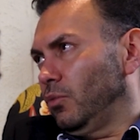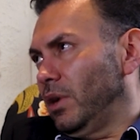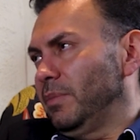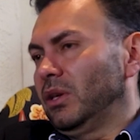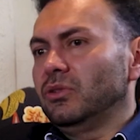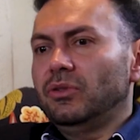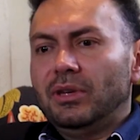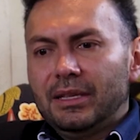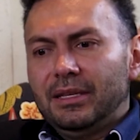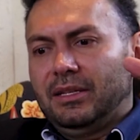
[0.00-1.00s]
Why? Because you
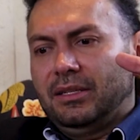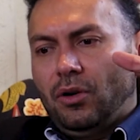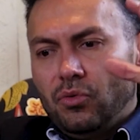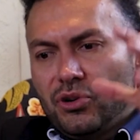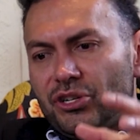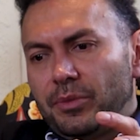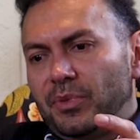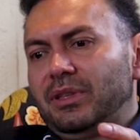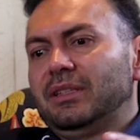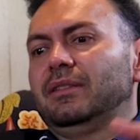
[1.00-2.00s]
get this ownership,
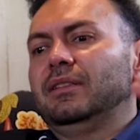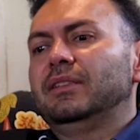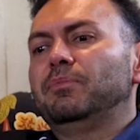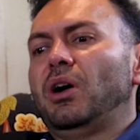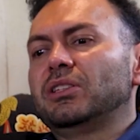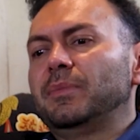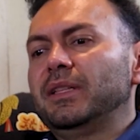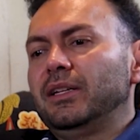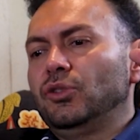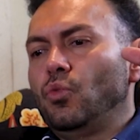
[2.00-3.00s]
this
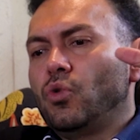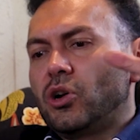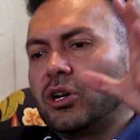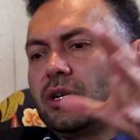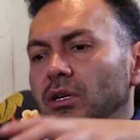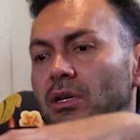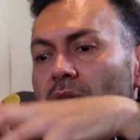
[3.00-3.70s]
possibility to work